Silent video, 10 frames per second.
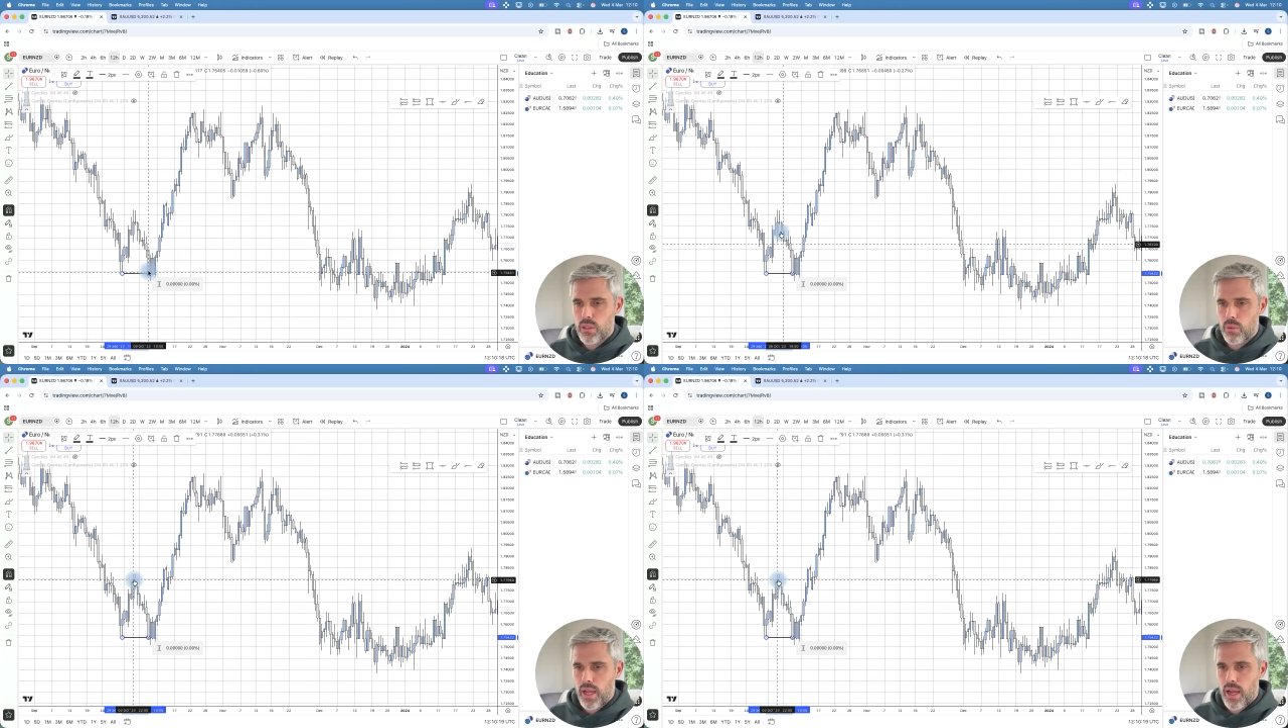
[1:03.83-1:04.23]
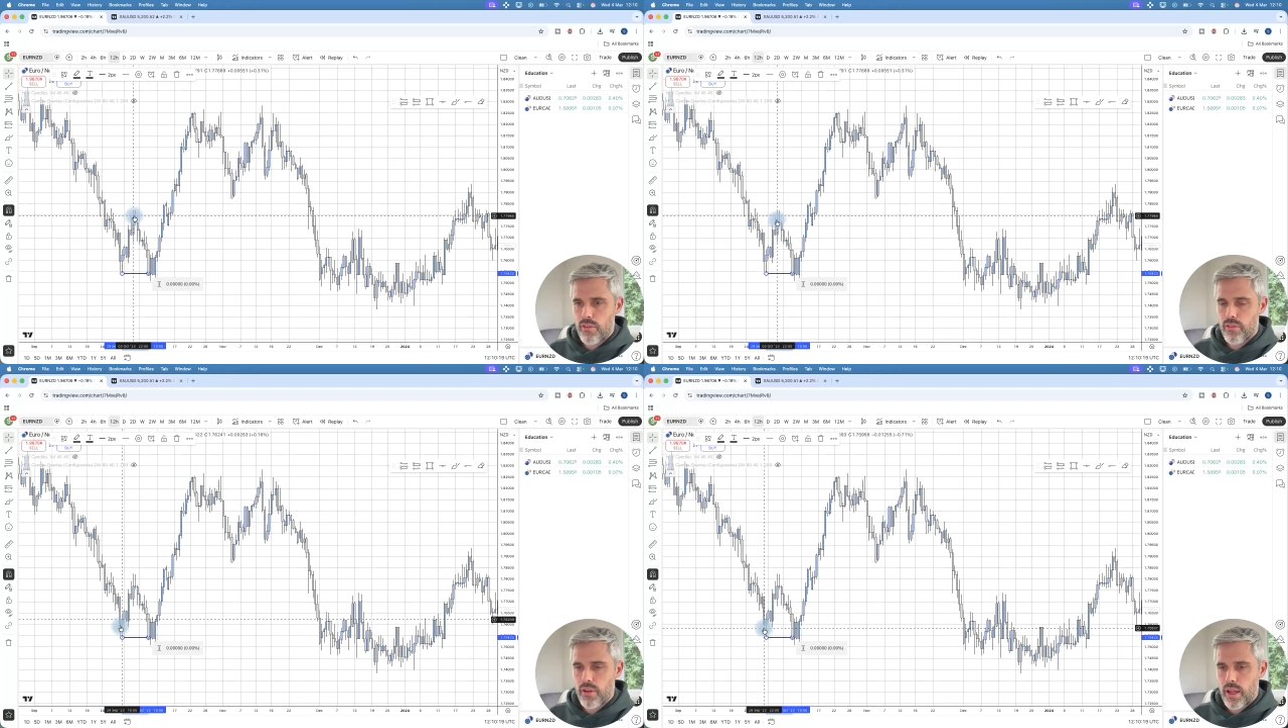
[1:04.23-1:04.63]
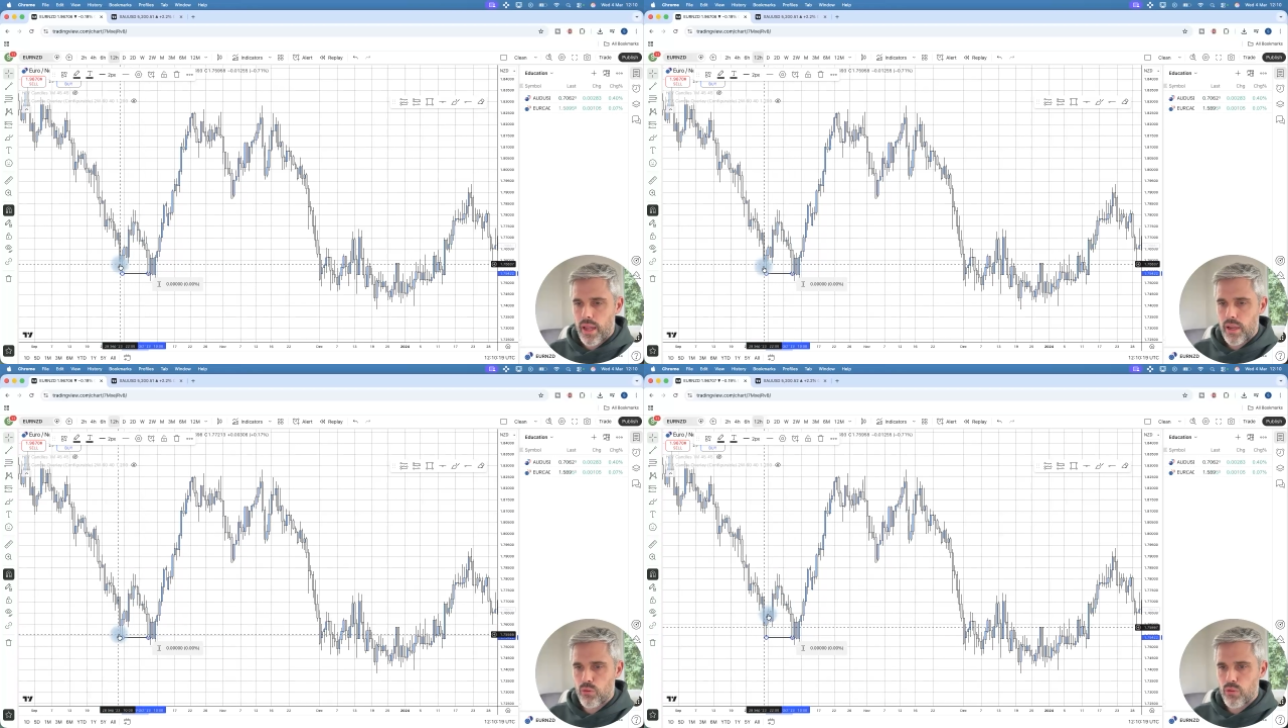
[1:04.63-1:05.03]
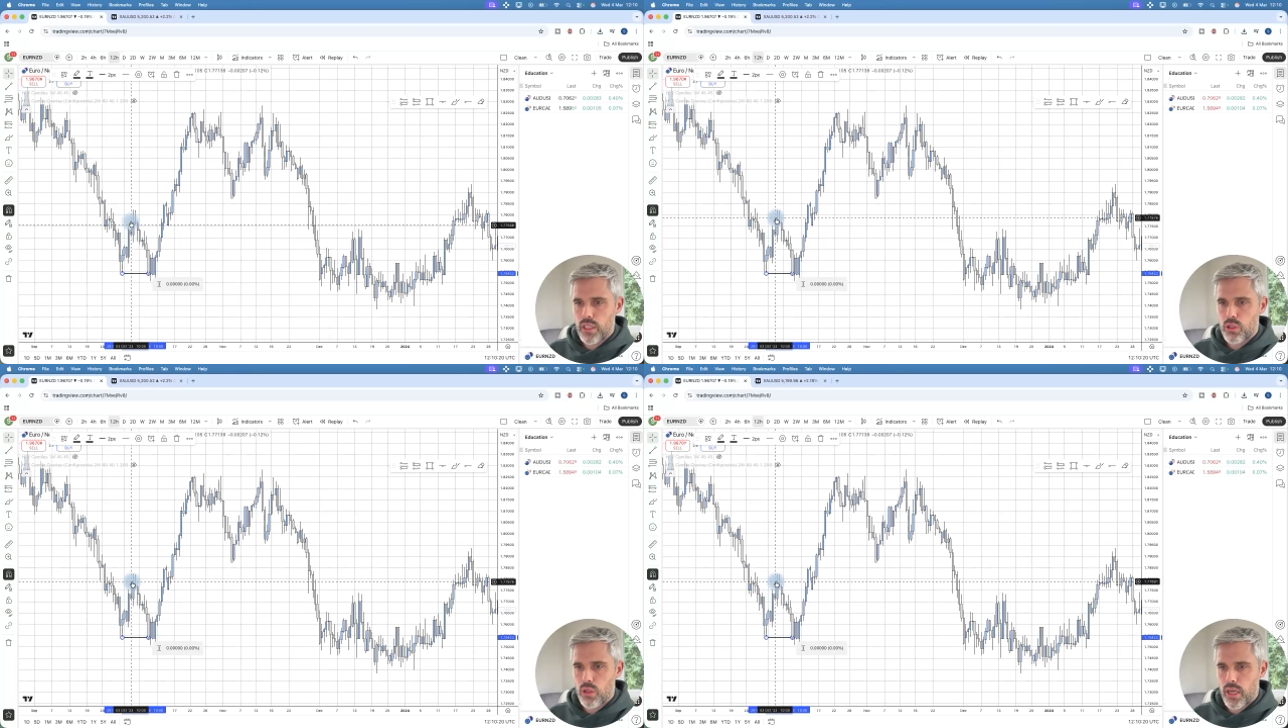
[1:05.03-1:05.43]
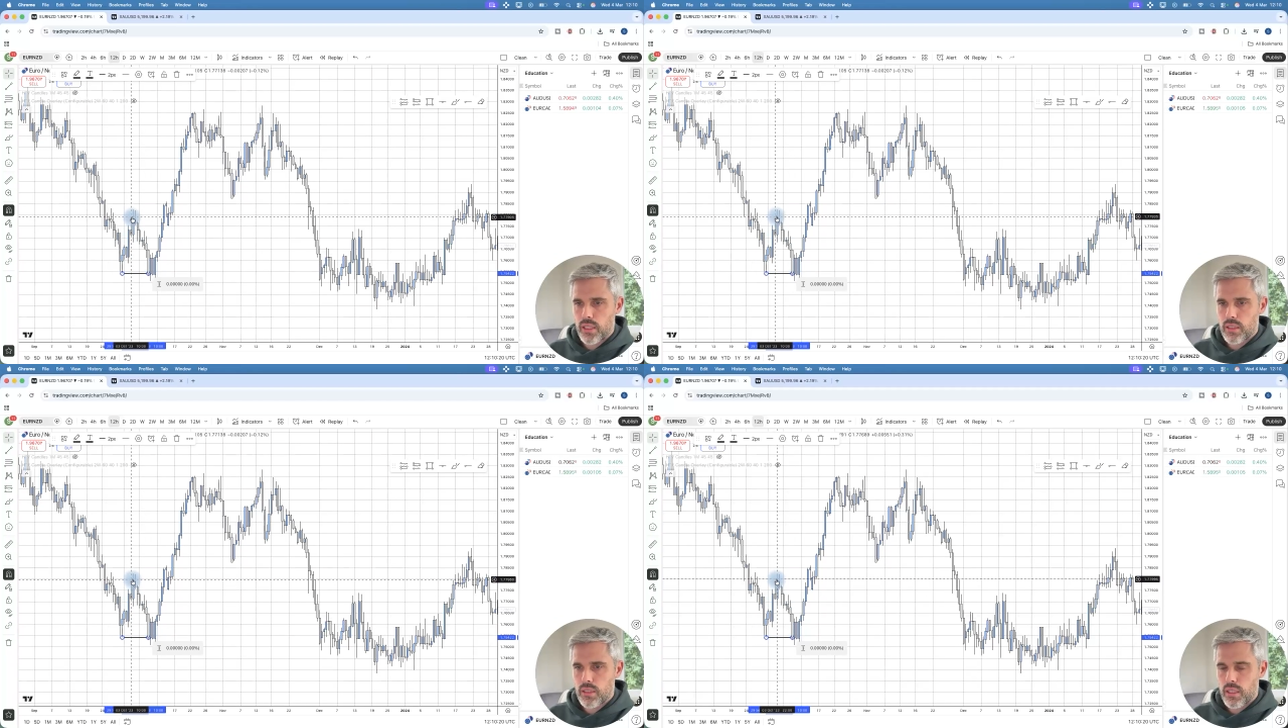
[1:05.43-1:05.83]
So we have a
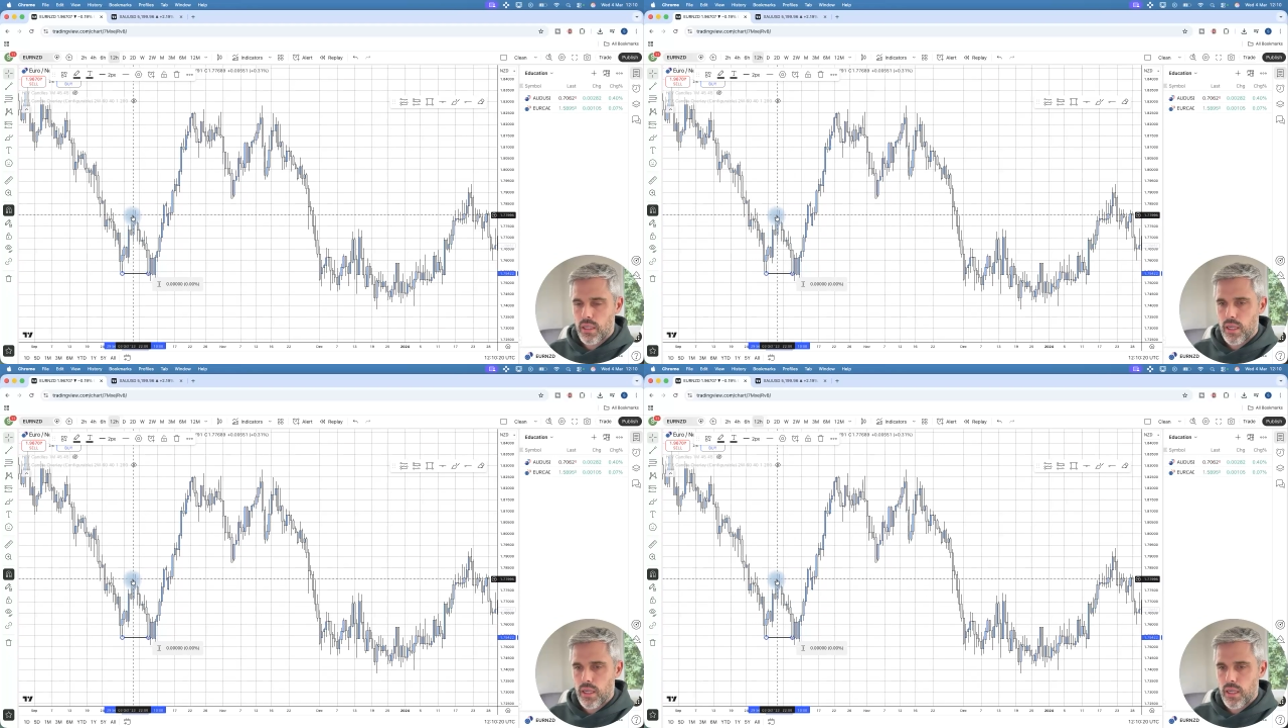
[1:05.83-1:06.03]
retrace